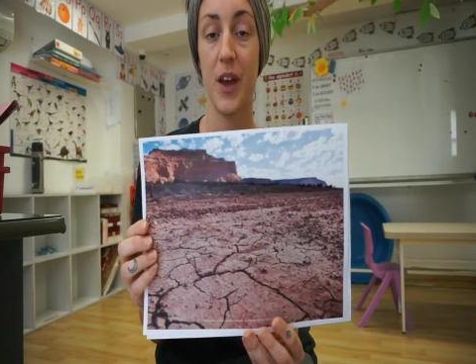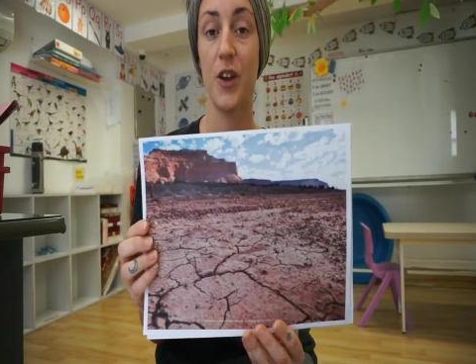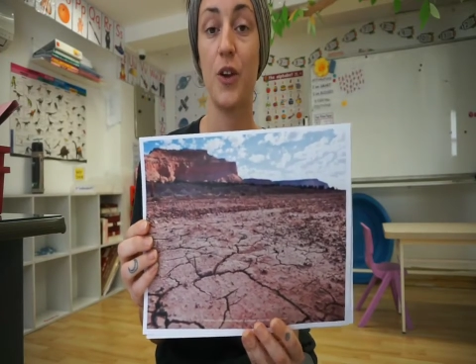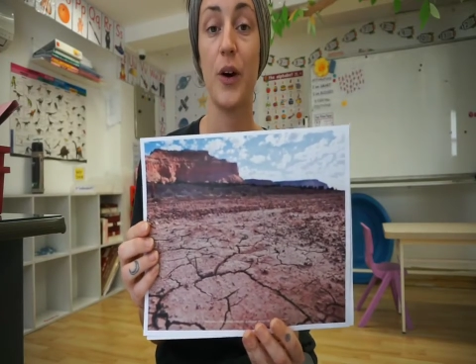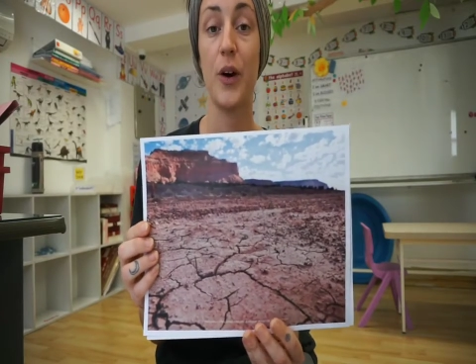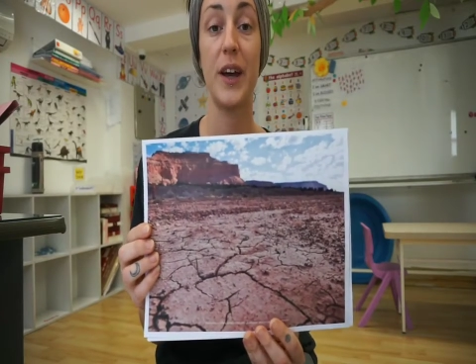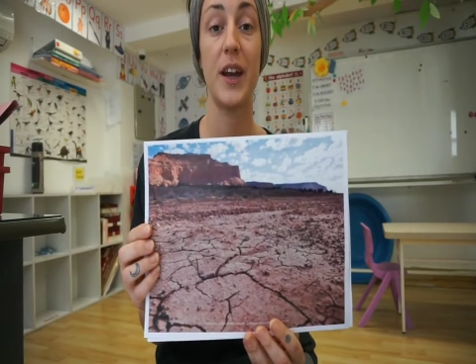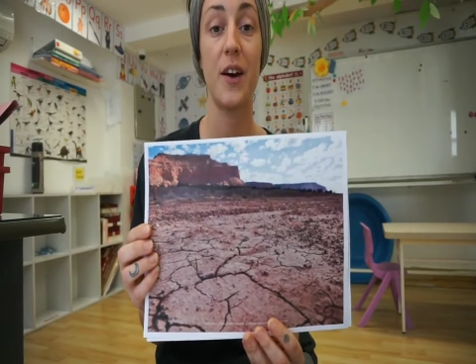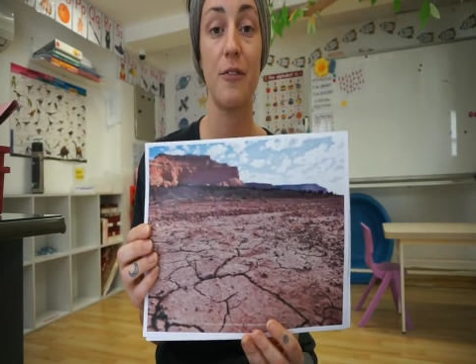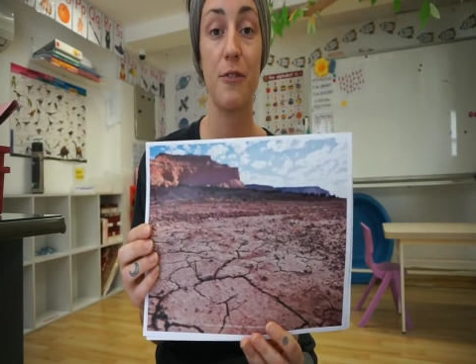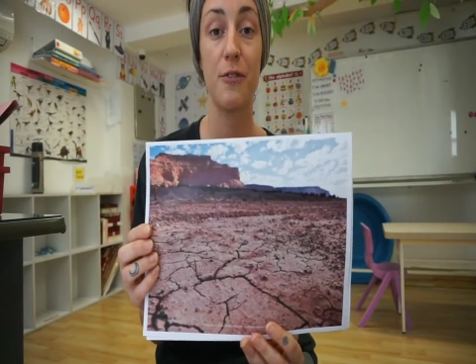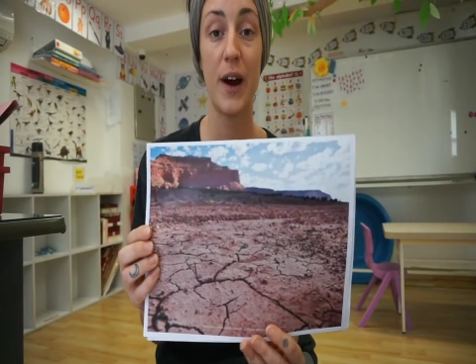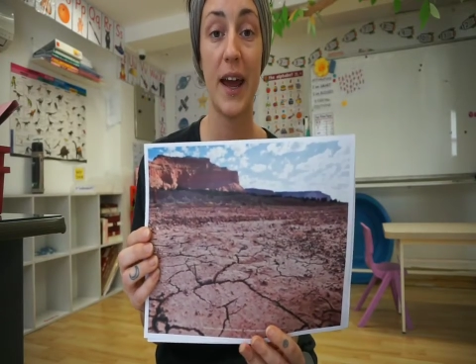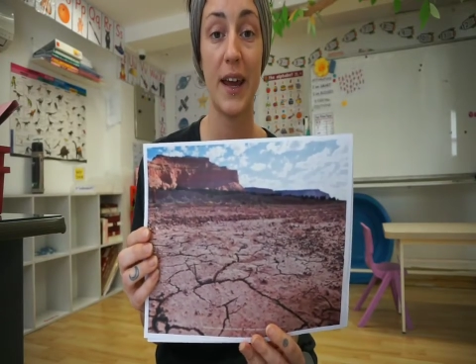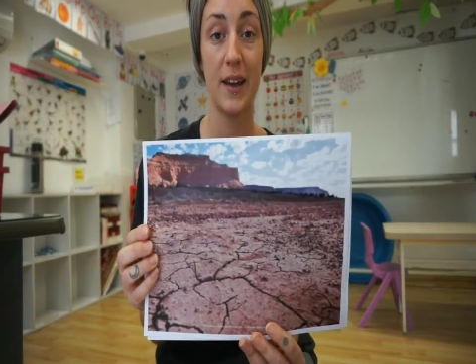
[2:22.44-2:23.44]
Not enough
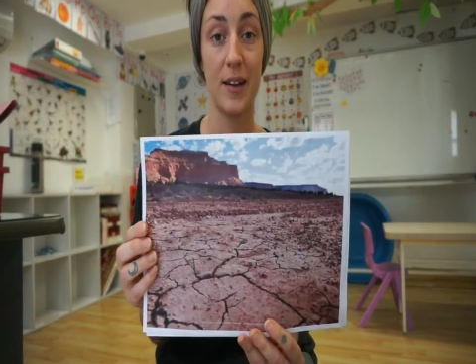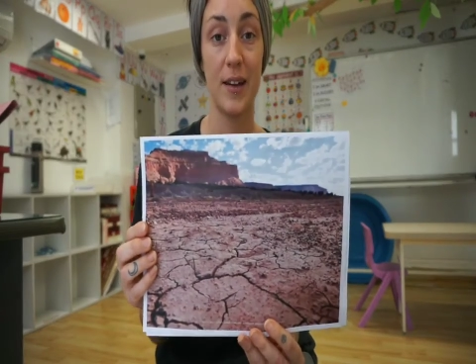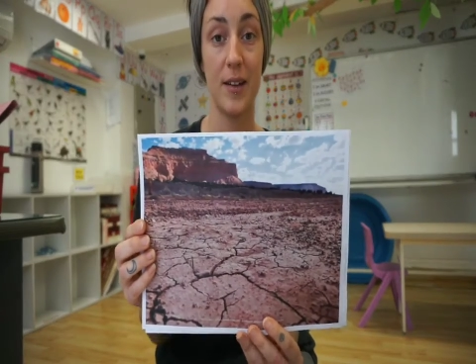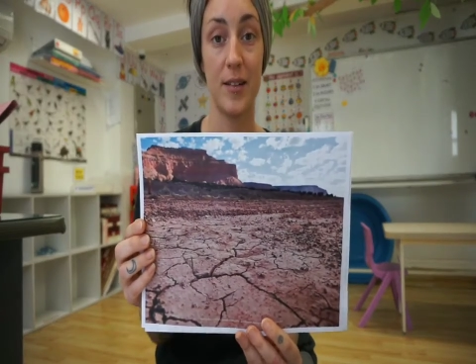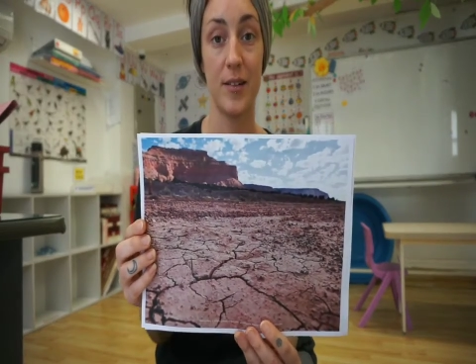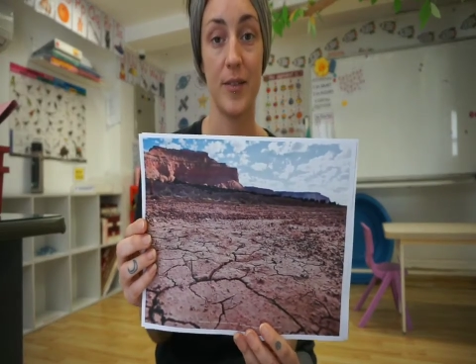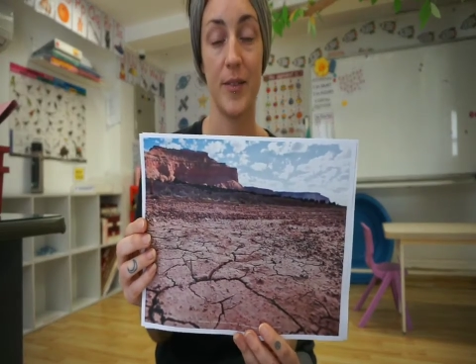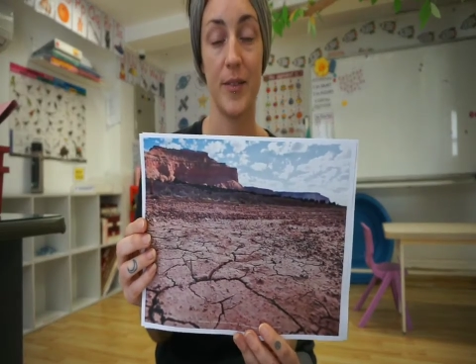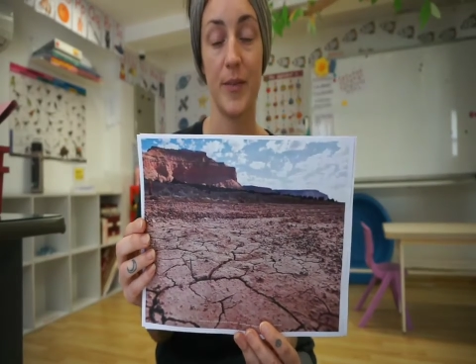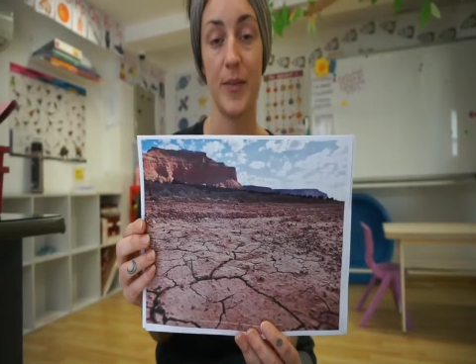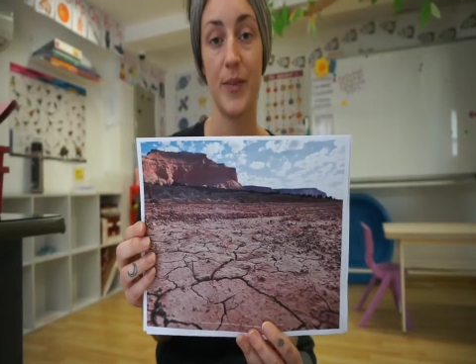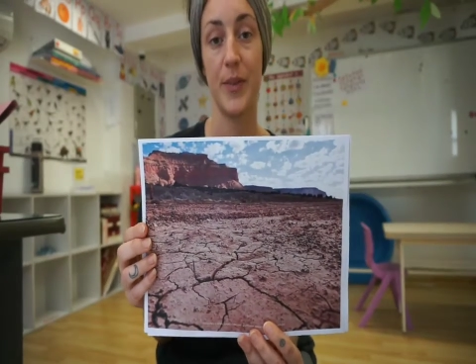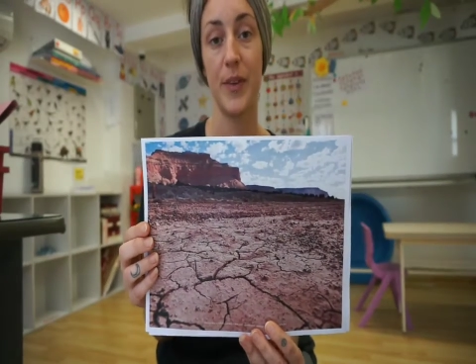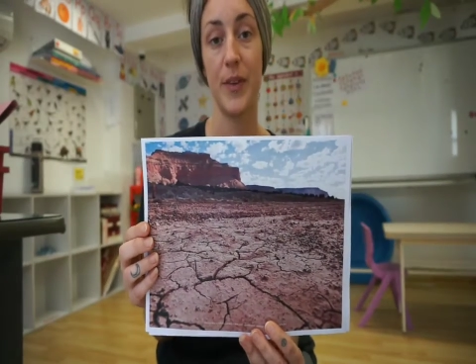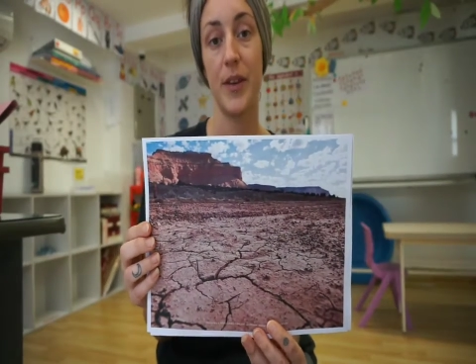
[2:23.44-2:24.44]
rain.
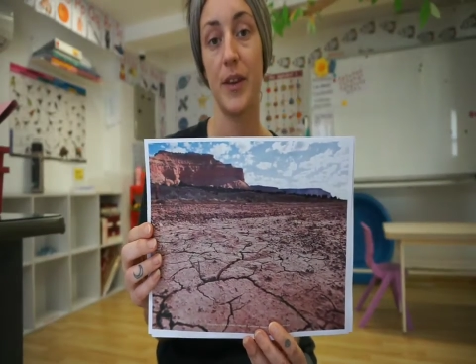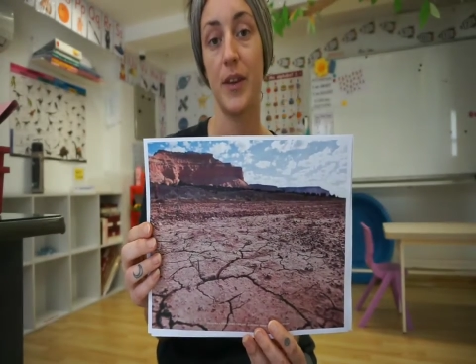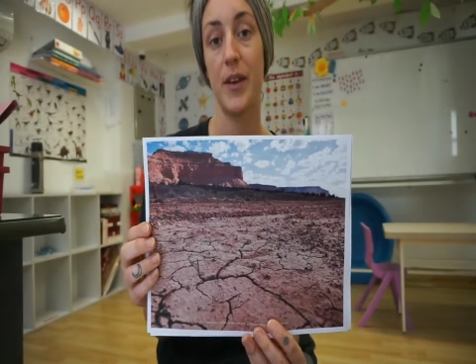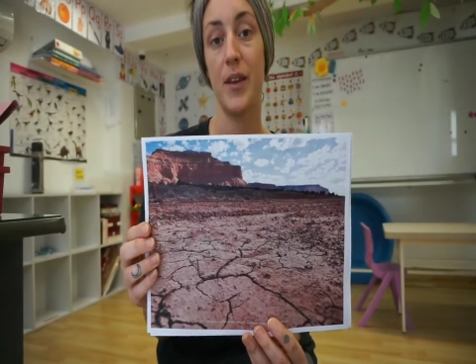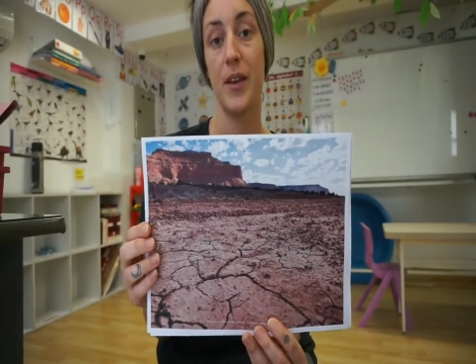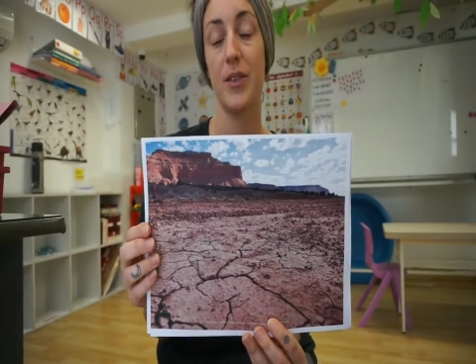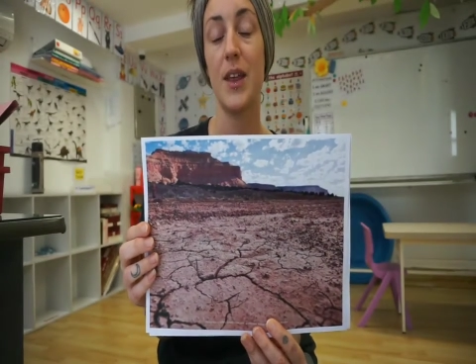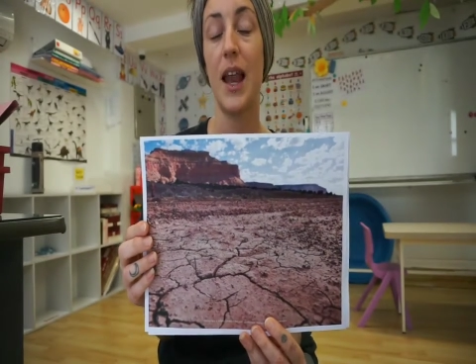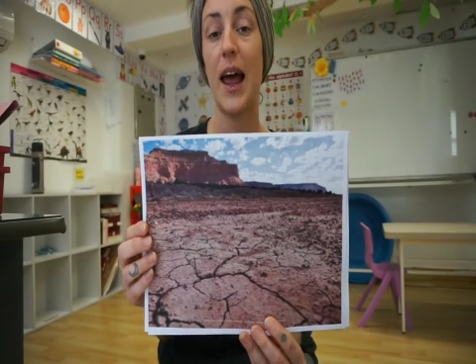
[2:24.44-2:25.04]
The